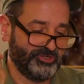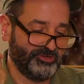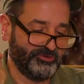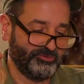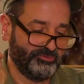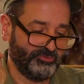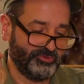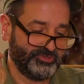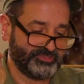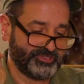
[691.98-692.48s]

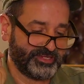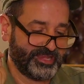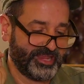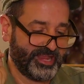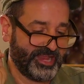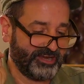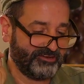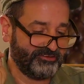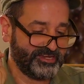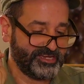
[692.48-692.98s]
was a
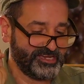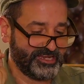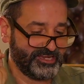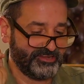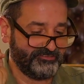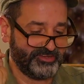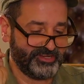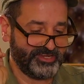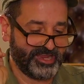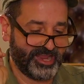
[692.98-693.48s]
caring,
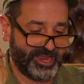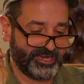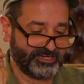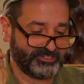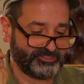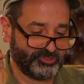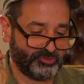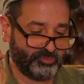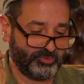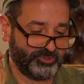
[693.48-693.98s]
giving
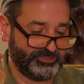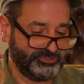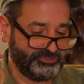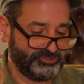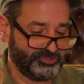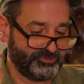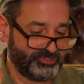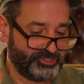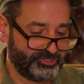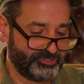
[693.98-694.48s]
actor willing
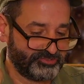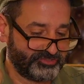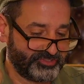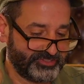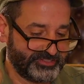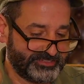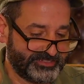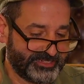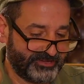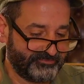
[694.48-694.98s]
to rehearse
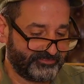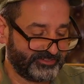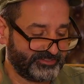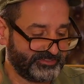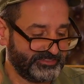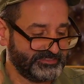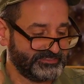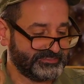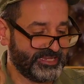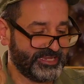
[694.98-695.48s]

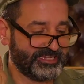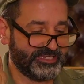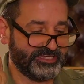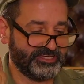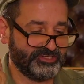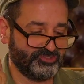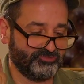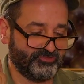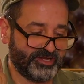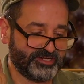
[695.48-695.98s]
indefinitely,
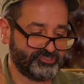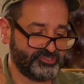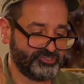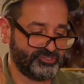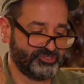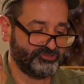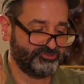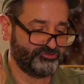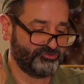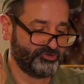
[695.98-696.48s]
taking direction,
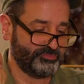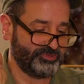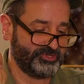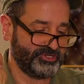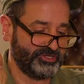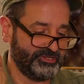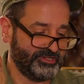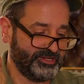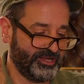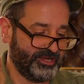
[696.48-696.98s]

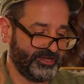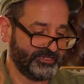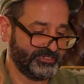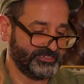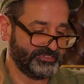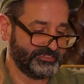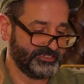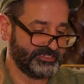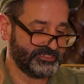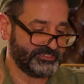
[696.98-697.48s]
contributing
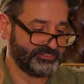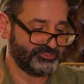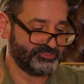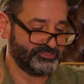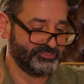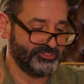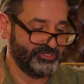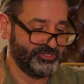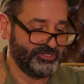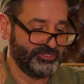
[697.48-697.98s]

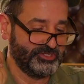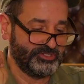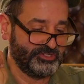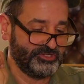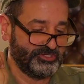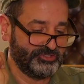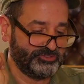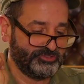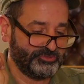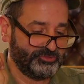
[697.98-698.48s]
ideas
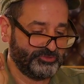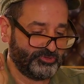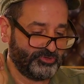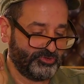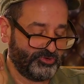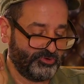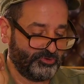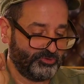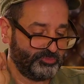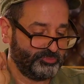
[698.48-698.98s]
to the
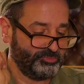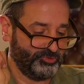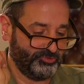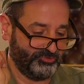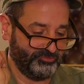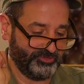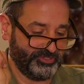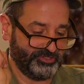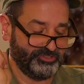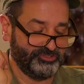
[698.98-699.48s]
whole
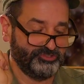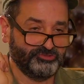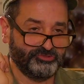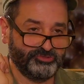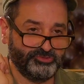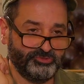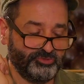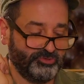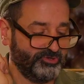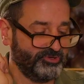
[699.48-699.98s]
movie.
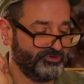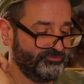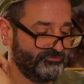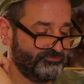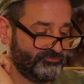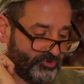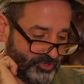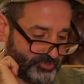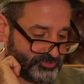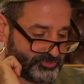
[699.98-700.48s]
True or
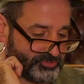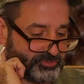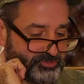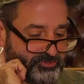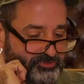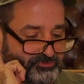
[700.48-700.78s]
false?